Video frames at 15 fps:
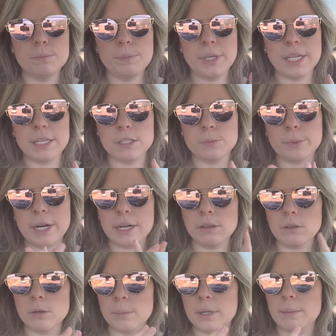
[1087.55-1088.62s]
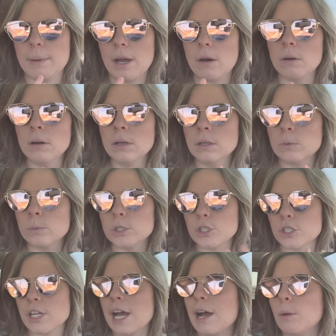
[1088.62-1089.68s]
pick his brain a little bit about
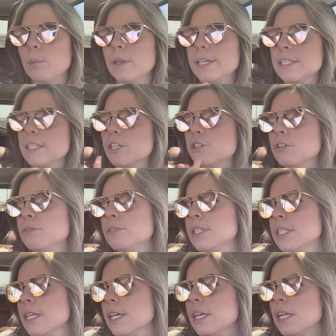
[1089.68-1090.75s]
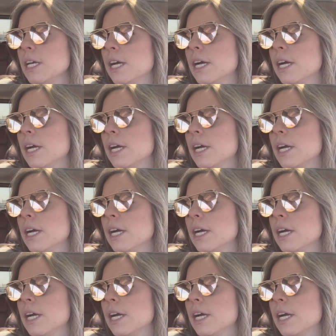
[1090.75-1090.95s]
which tile place I should visit.